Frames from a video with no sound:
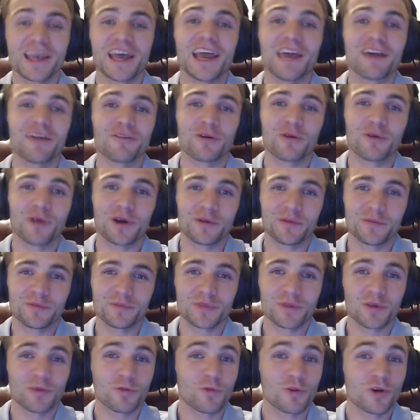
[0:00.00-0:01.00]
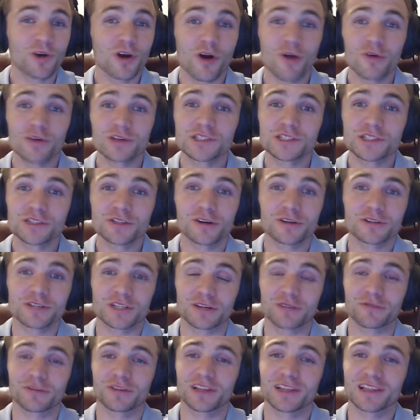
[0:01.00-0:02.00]
Hey everyone, we're always
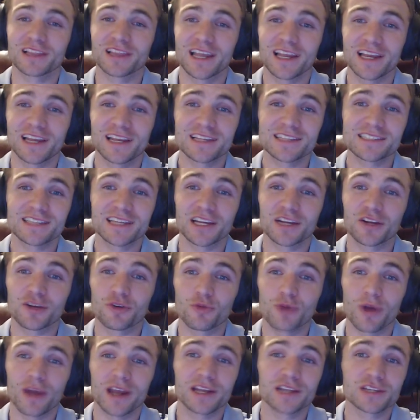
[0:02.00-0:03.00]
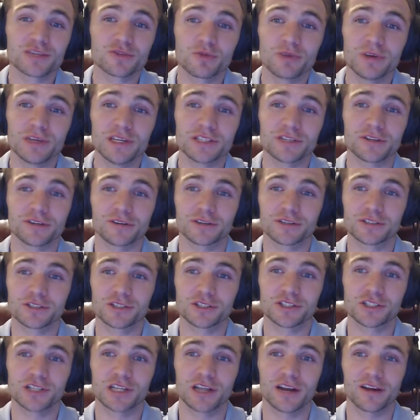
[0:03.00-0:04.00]
searching for the latest and greatest
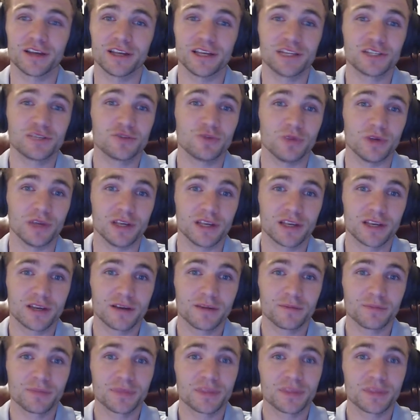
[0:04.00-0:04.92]
research to share each week.